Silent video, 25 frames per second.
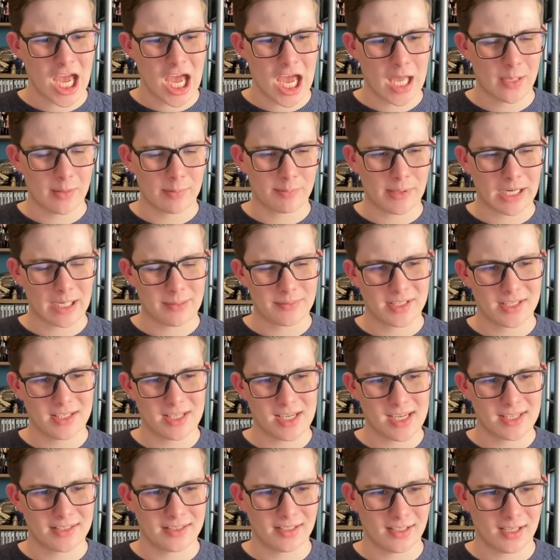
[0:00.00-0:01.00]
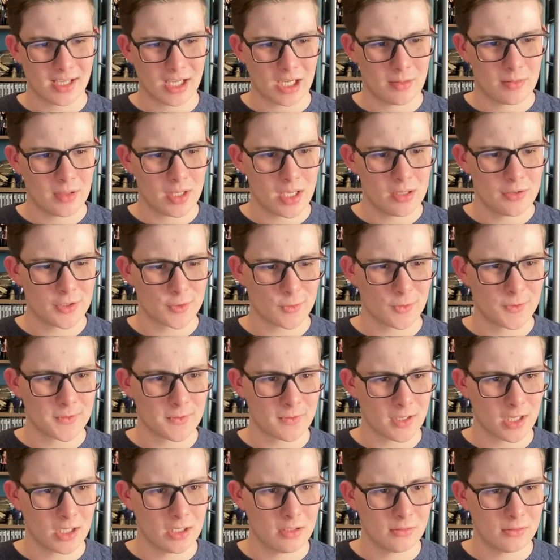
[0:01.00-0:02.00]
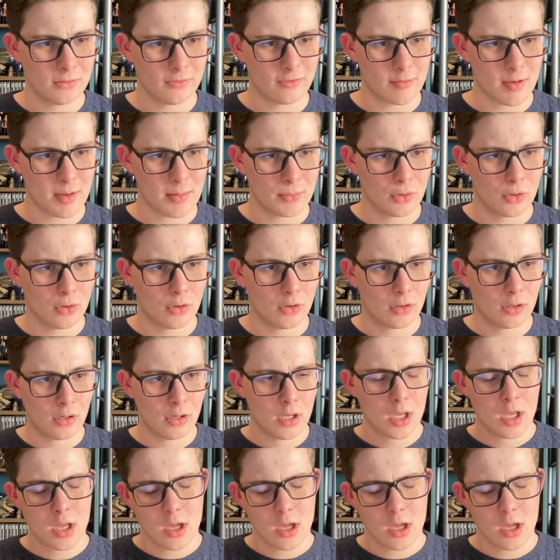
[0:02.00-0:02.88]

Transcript: Uh, perhaps in years to come, those ones will go for a bit more.